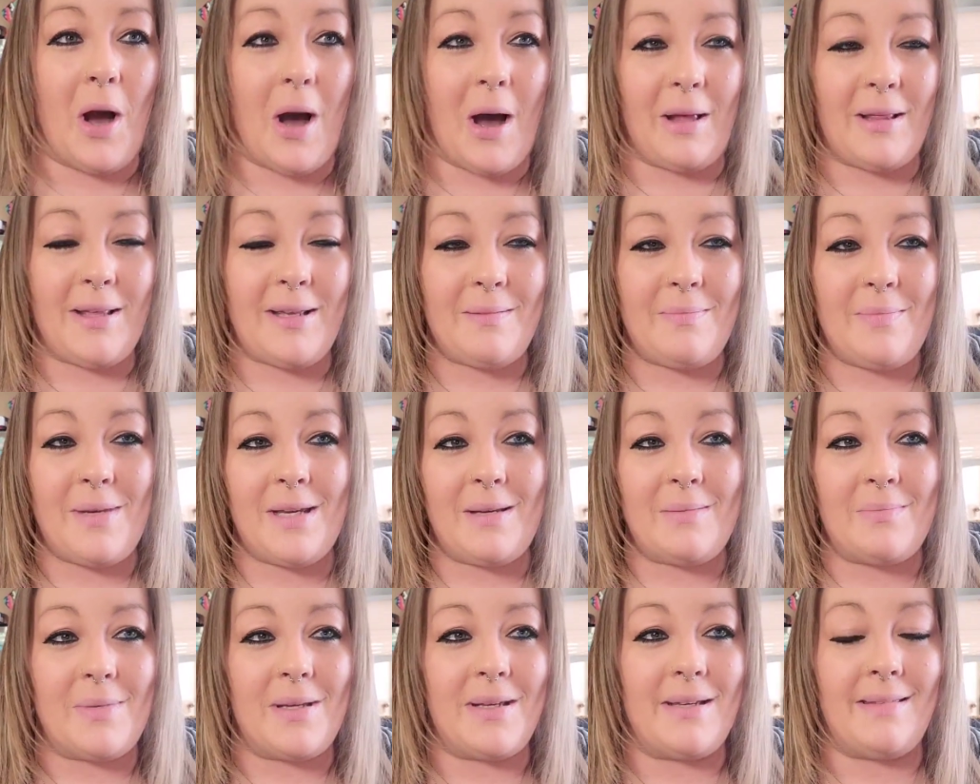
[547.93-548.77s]
calling
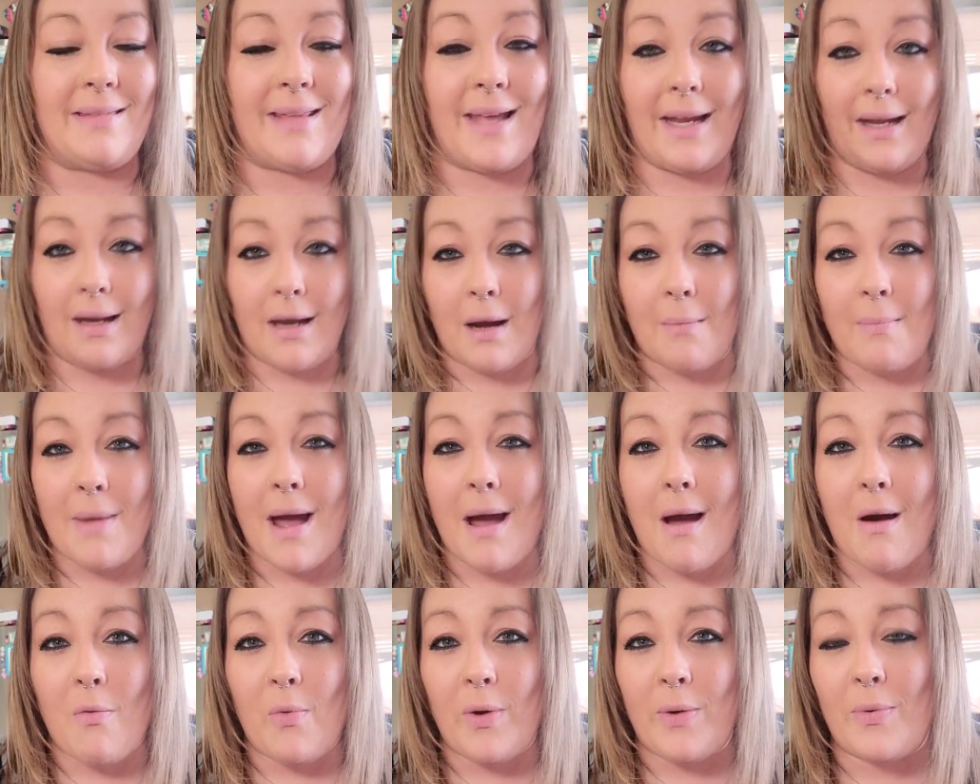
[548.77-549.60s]
me and being like, come out.